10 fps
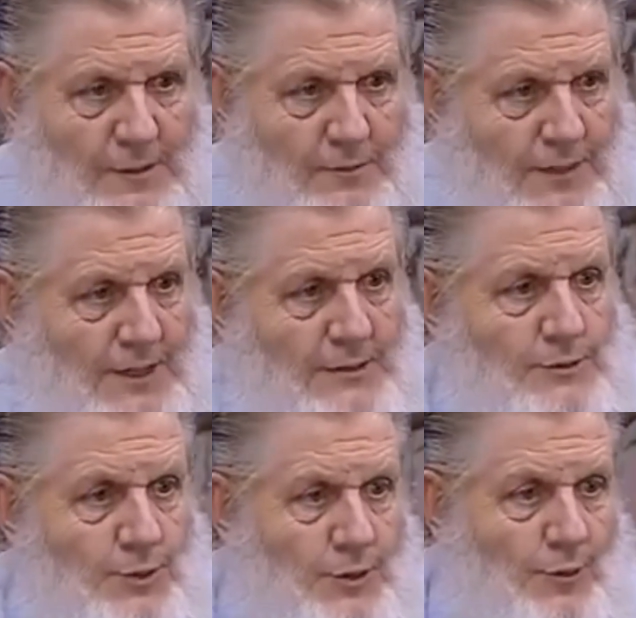But he's the
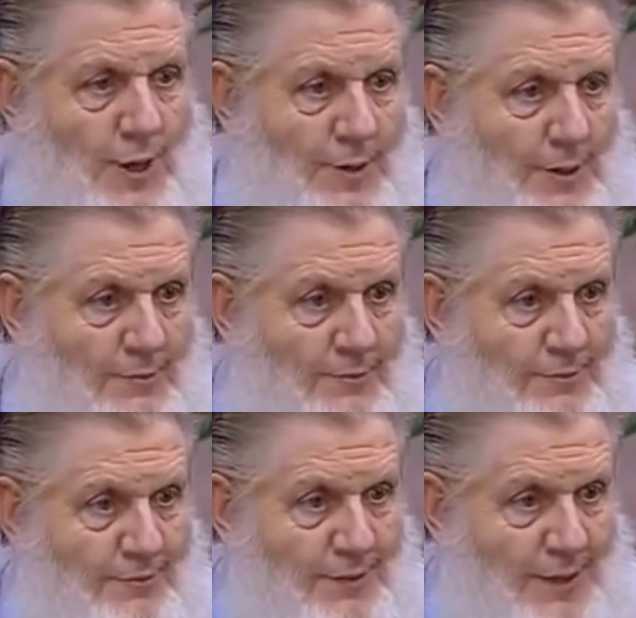one that wound up
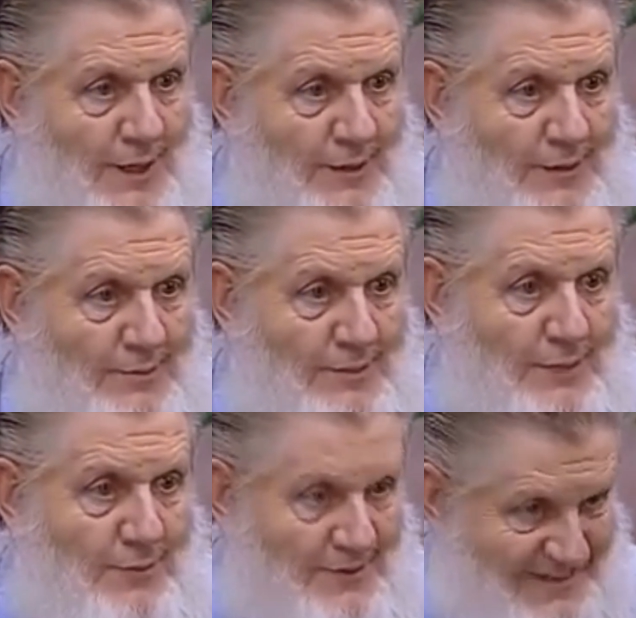killing the big
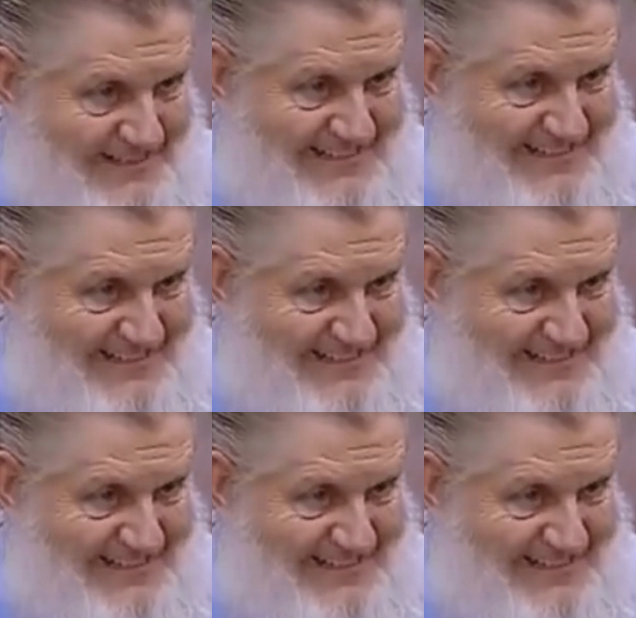one, didn't